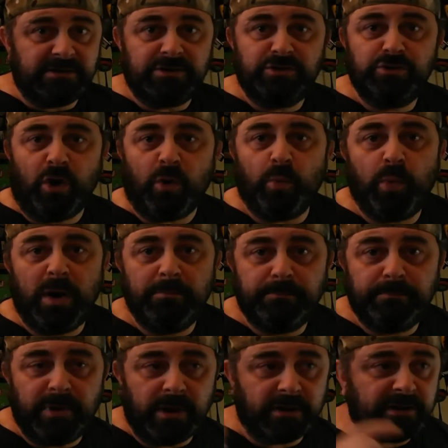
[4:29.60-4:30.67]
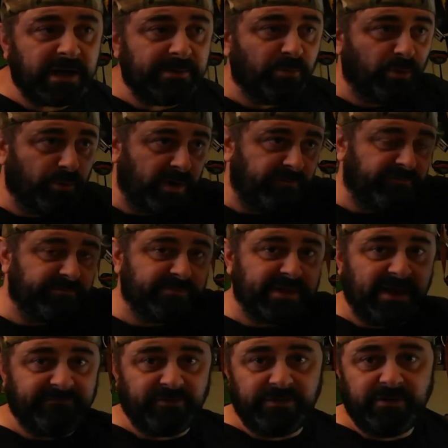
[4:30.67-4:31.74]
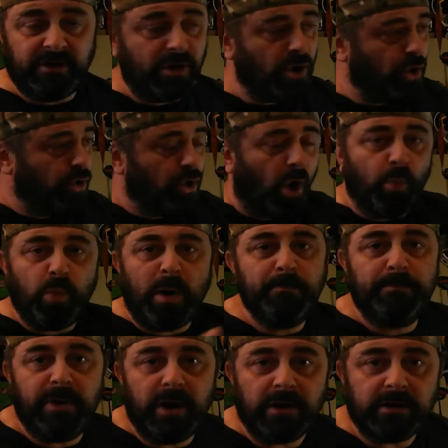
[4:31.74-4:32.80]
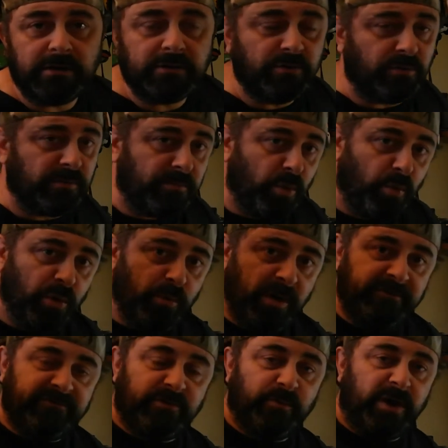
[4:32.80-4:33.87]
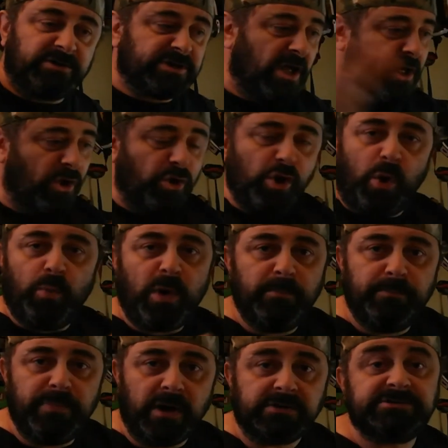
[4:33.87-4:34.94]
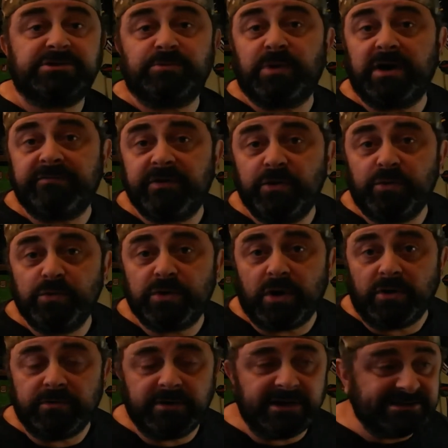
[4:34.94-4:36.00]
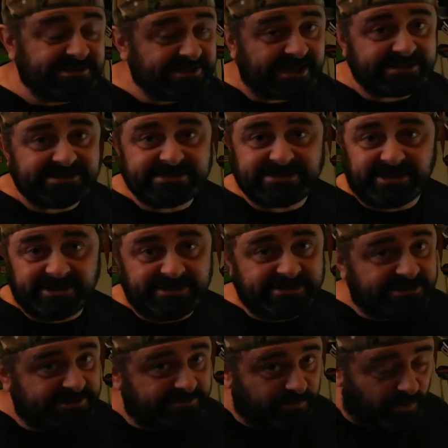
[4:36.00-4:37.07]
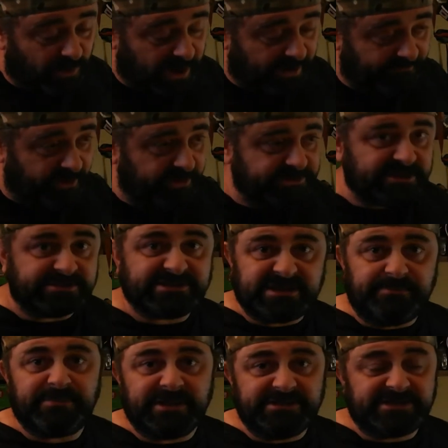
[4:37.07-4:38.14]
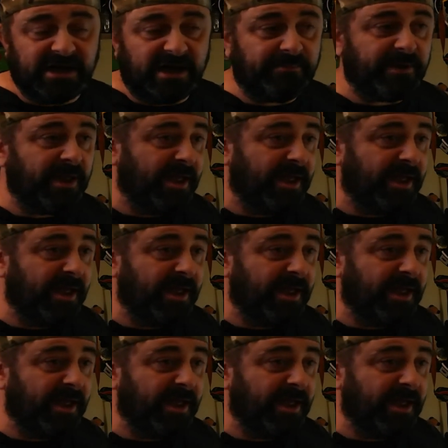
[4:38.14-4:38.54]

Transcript: Not one bug. Came all the way from Devon, not one bug. All the way from Wales, not one bug. So where are they all gone? Insecticides, whatever. So something's up.